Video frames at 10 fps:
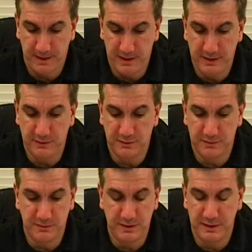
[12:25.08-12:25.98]
he,
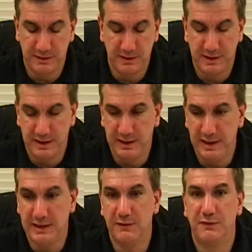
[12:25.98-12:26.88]
in
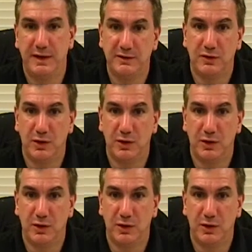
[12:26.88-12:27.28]
any event,